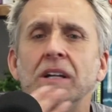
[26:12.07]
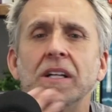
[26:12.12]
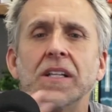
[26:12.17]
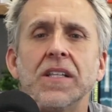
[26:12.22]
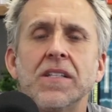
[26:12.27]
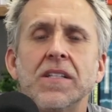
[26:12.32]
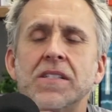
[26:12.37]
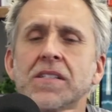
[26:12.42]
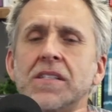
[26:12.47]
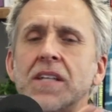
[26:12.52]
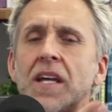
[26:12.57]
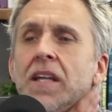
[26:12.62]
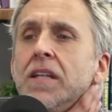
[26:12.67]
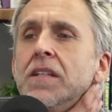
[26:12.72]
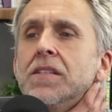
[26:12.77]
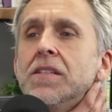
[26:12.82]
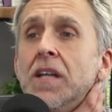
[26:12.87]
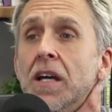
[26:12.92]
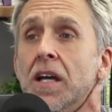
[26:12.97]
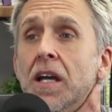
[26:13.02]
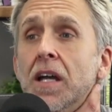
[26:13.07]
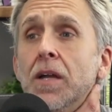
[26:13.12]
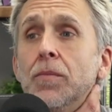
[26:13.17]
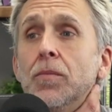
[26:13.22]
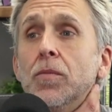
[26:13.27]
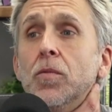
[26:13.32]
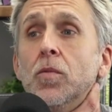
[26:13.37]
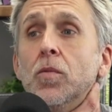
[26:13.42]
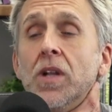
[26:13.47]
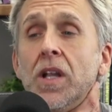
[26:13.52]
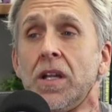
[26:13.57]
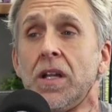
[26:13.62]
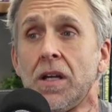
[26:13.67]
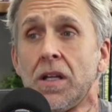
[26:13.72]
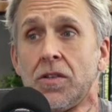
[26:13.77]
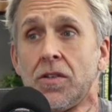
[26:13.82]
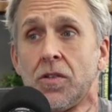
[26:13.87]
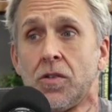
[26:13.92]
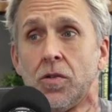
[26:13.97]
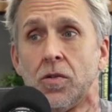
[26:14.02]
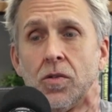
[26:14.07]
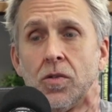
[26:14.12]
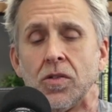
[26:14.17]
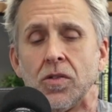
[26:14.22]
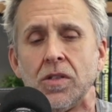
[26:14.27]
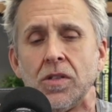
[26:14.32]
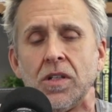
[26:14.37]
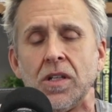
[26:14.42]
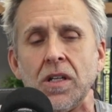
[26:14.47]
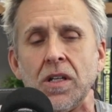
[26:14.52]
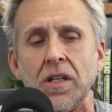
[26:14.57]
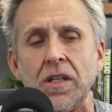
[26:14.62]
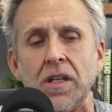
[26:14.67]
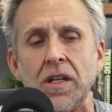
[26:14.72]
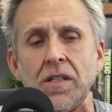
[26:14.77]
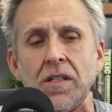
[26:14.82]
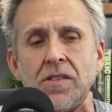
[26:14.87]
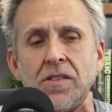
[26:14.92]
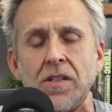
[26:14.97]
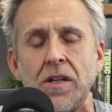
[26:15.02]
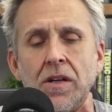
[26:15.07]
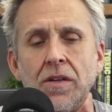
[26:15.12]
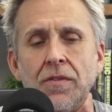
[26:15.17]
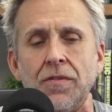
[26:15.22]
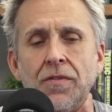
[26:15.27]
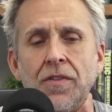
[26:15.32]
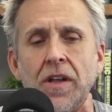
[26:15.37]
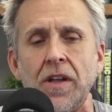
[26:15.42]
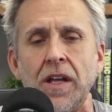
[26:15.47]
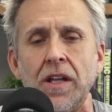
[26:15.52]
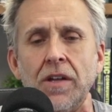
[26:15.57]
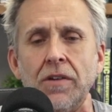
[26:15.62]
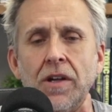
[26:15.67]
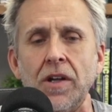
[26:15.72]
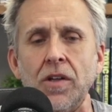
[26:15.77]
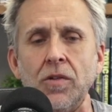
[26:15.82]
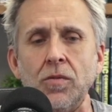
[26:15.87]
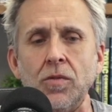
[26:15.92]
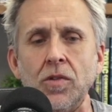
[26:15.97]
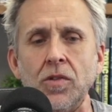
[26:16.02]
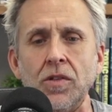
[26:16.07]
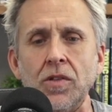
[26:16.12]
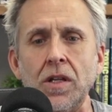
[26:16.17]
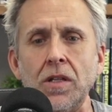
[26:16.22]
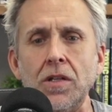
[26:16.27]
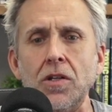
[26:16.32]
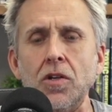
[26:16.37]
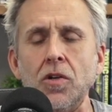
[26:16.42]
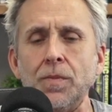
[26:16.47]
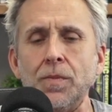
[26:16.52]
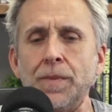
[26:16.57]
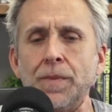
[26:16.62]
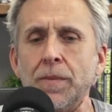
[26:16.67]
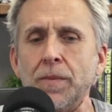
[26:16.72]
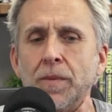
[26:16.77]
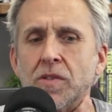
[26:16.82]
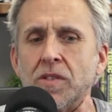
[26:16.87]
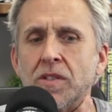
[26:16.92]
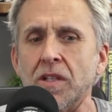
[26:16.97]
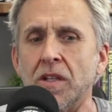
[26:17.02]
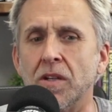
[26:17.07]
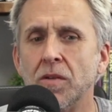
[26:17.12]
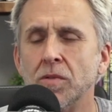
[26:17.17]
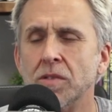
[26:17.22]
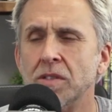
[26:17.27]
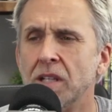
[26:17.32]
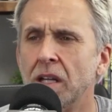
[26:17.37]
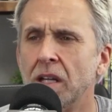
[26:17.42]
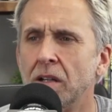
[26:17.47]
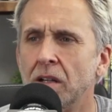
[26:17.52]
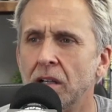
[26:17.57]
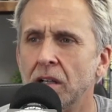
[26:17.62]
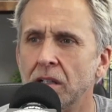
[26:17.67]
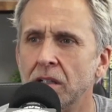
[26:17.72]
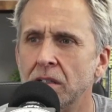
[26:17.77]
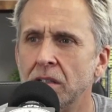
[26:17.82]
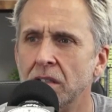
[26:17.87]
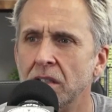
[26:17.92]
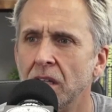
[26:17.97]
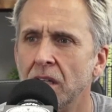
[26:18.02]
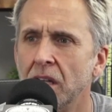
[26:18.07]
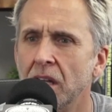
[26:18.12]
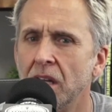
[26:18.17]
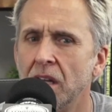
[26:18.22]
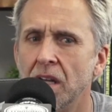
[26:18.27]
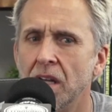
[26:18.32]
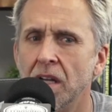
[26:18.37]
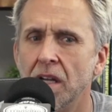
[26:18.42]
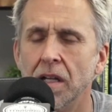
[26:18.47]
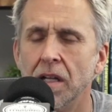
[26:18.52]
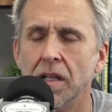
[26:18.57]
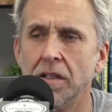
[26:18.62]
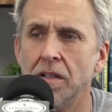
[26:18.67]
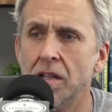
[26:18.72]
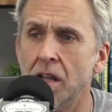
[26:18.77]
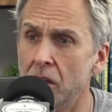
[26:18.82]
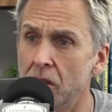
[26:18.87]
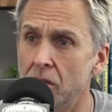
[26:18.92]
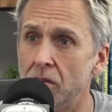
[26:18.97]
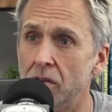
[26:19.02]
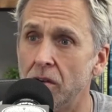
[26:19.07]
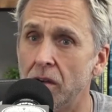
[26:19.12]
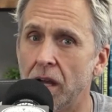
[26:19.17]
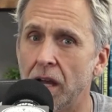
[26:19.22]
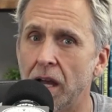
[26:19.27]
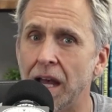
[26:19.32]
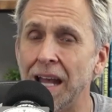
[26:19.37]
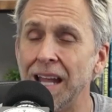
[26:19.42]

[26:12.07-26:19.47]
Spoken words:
the second time when I got the Korn gig and started flying around the world. And, people say, was that hard? No, I